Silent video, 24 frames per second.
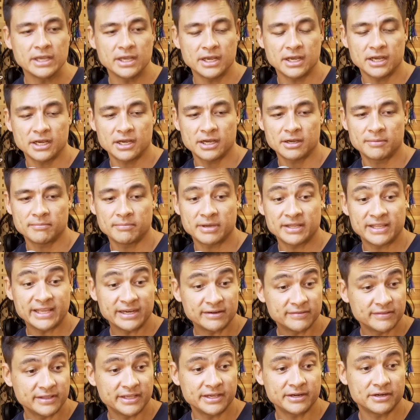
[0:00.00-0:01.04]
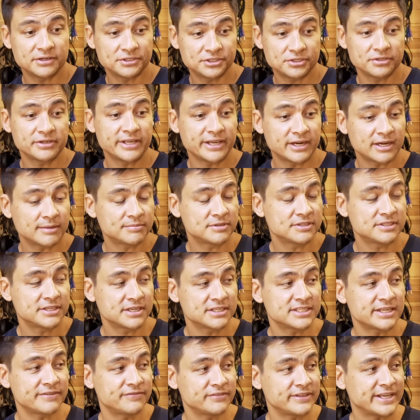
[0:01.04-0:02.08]
By the end of the year, it should get up to
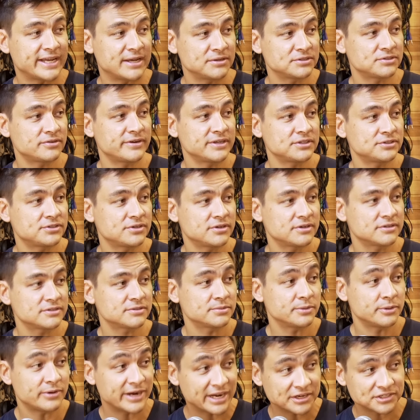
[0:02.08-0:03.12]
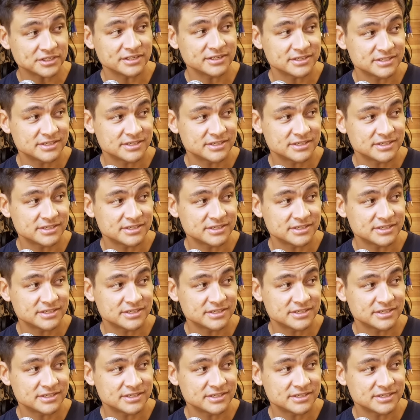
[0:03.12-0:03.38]
6,000-7,000 restaurants. We were actually at